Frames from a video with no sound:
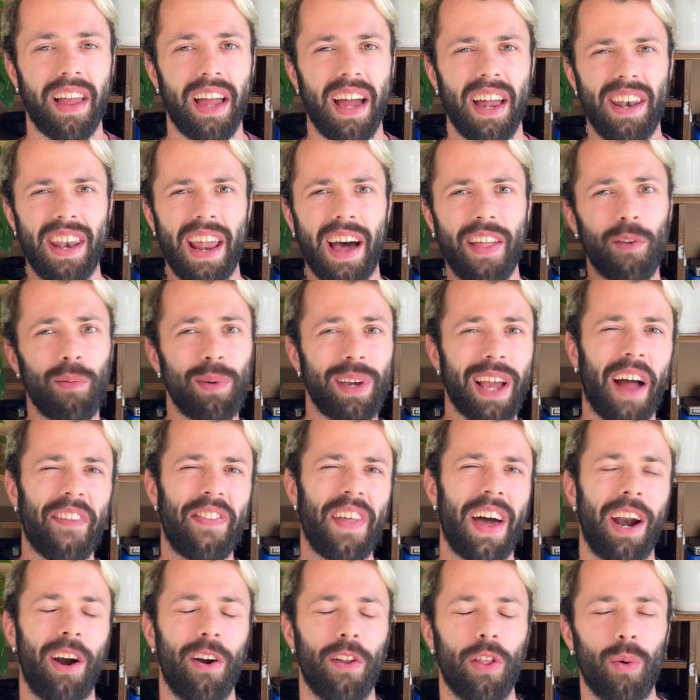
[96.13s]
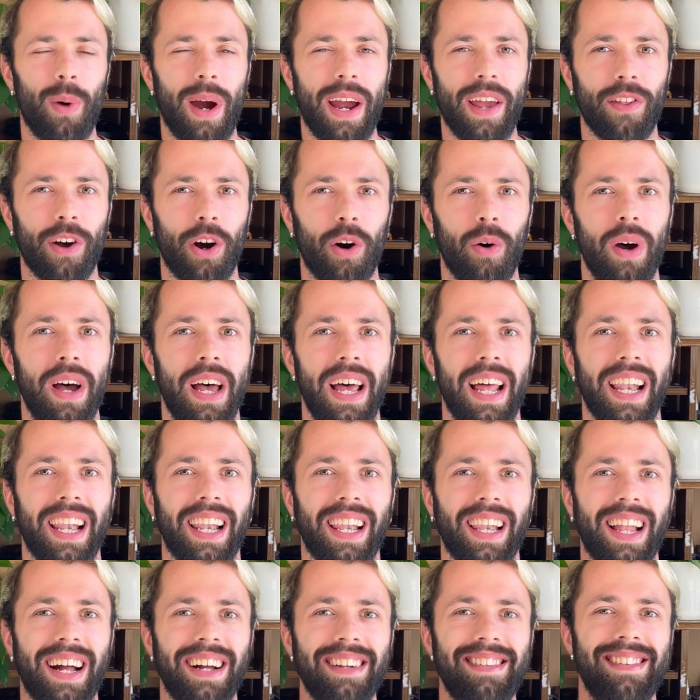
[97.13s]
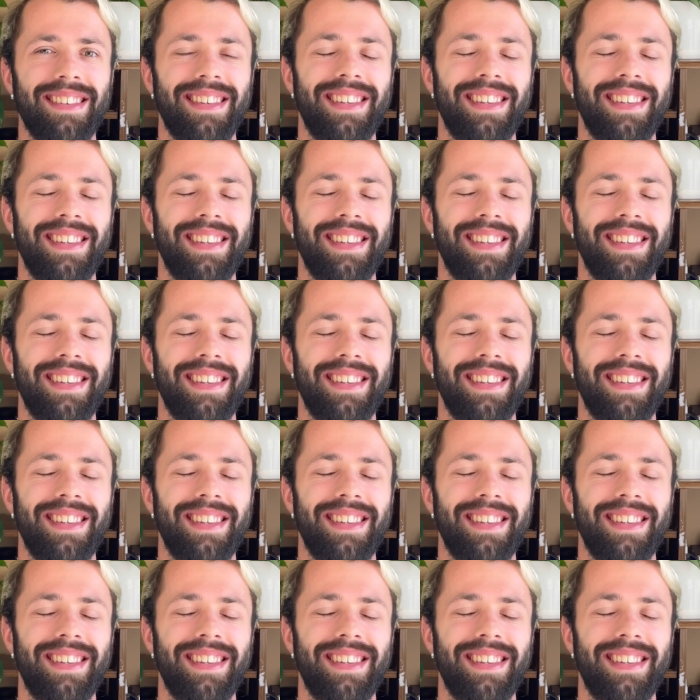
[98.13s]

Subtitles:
Now that we got that out of the way though, let's